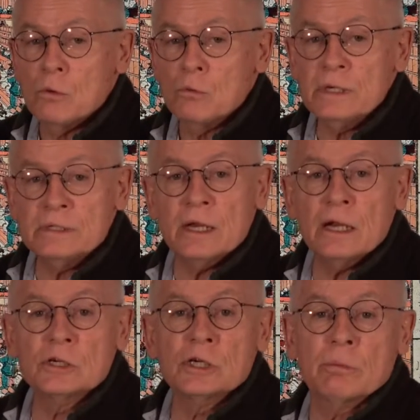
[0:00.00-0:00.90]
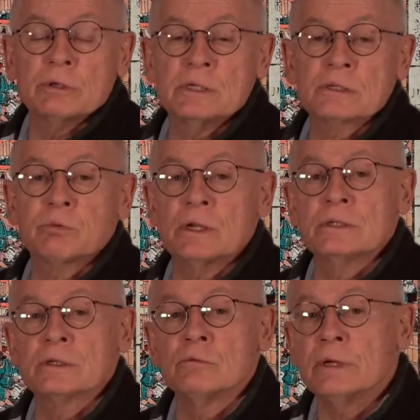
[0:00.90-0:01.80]
We sell Japanese
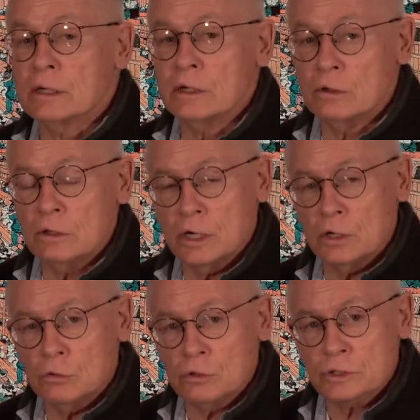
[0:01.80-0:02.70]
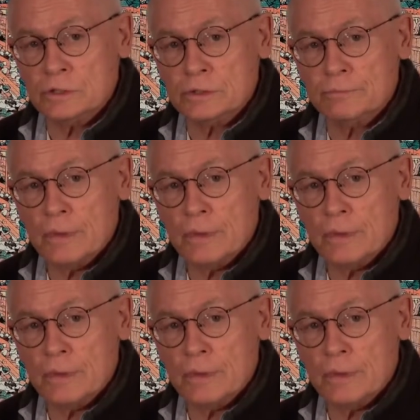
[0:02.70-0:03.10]
prints in weekly online auctions.